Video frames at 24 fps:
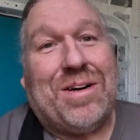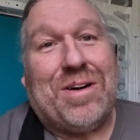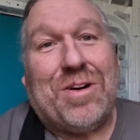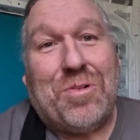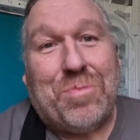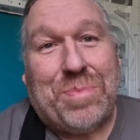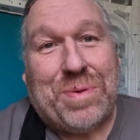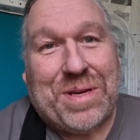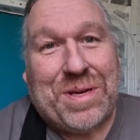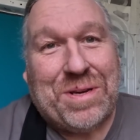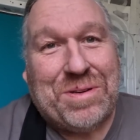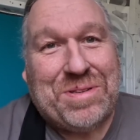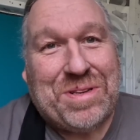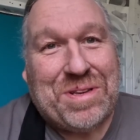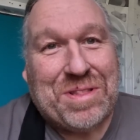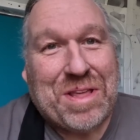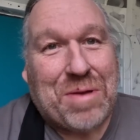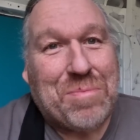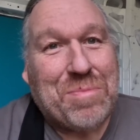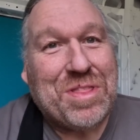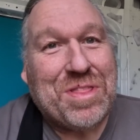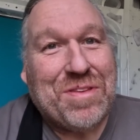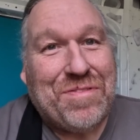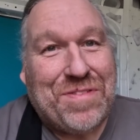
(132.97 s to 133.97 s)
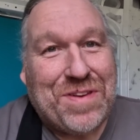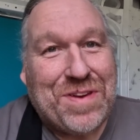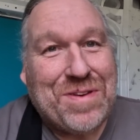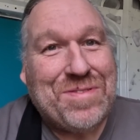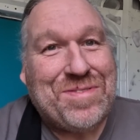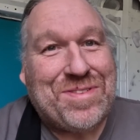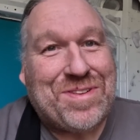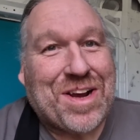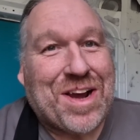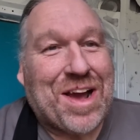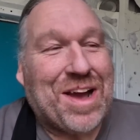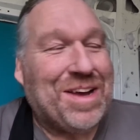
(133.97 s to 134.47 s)
I'll be using them in the
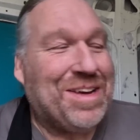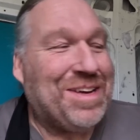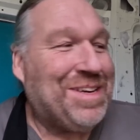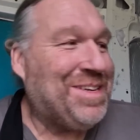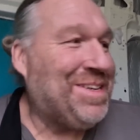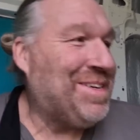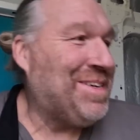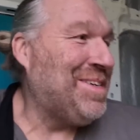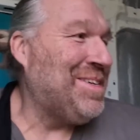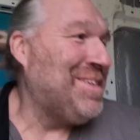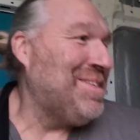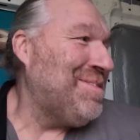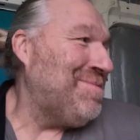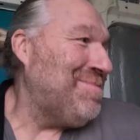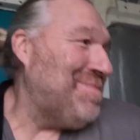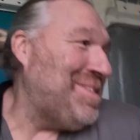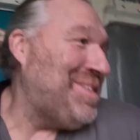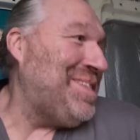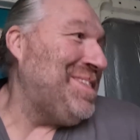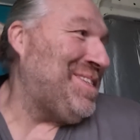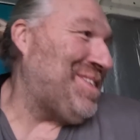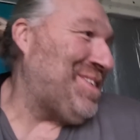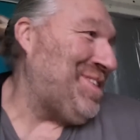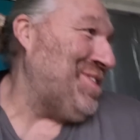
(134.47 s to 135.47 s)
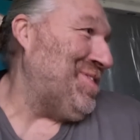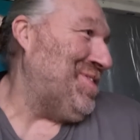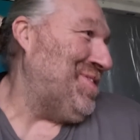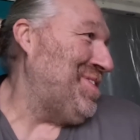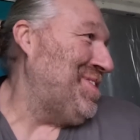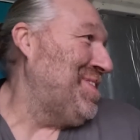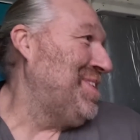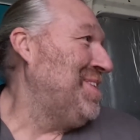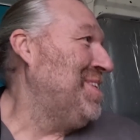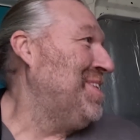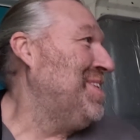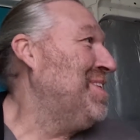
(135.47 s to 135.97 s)
future, which is
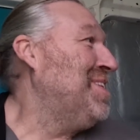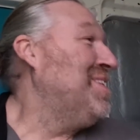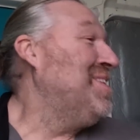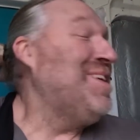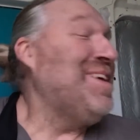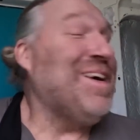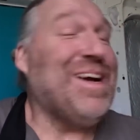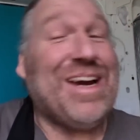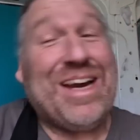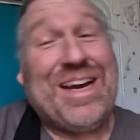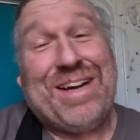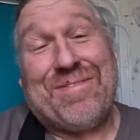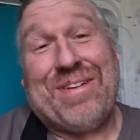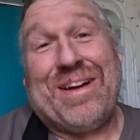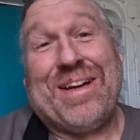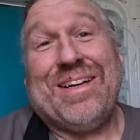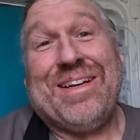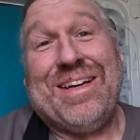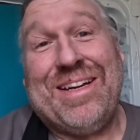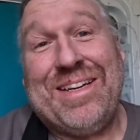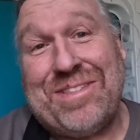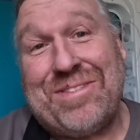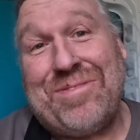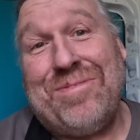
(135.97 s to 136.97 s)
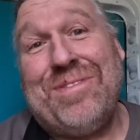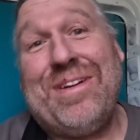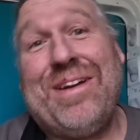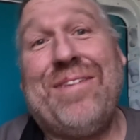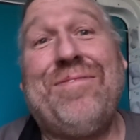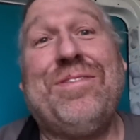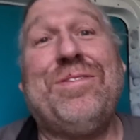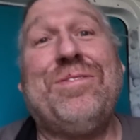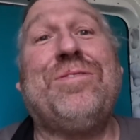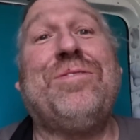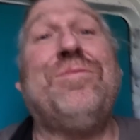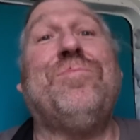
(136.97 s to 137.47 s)
good. Anyway, let's go and
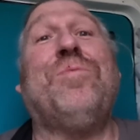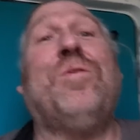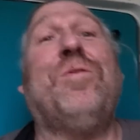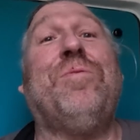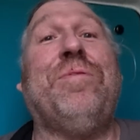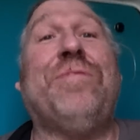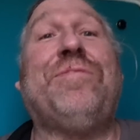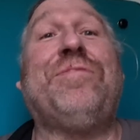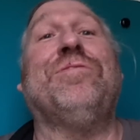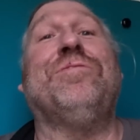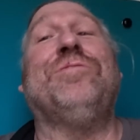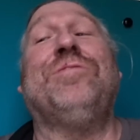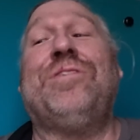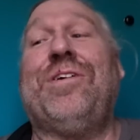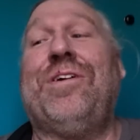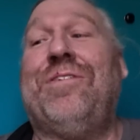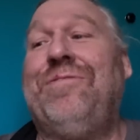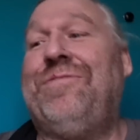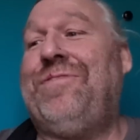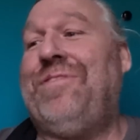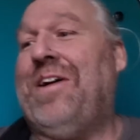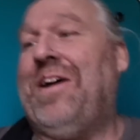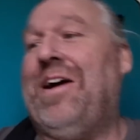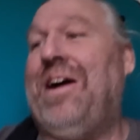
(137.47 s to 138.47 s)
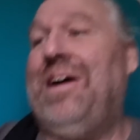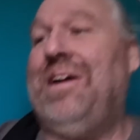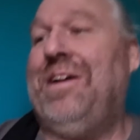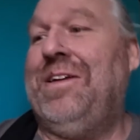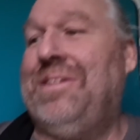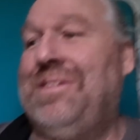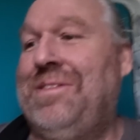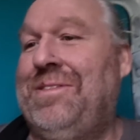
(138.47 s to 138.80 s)
have a look at what we've done so far.